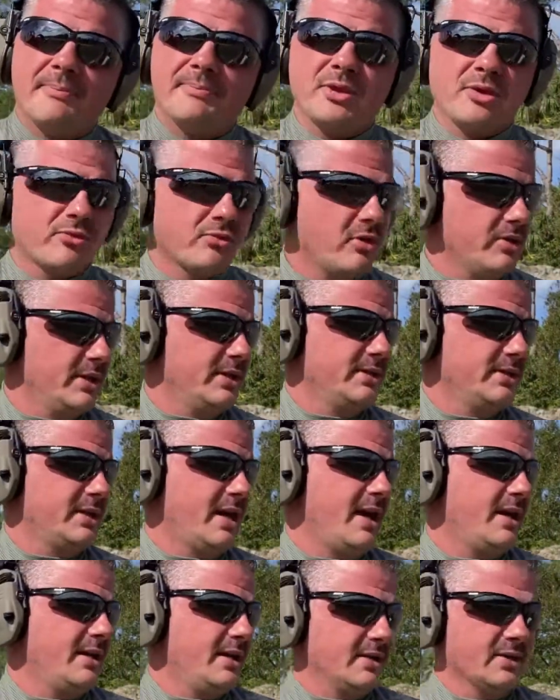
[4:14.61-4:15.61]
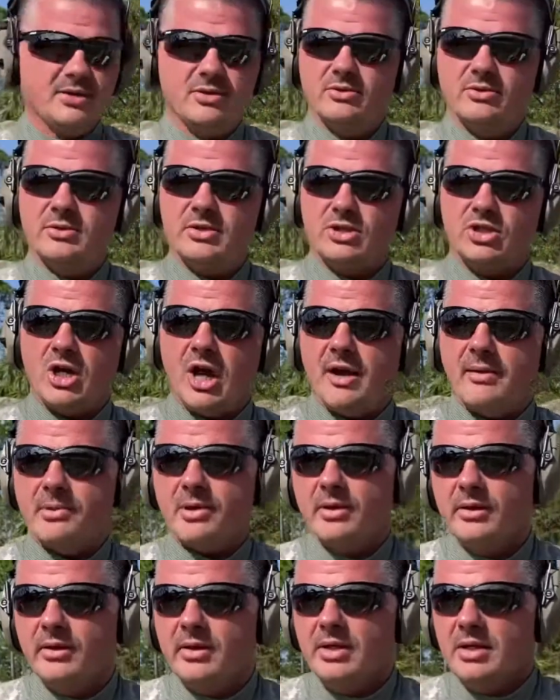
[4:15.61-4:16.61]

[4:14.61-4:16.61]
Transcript: to throw it into the chamber.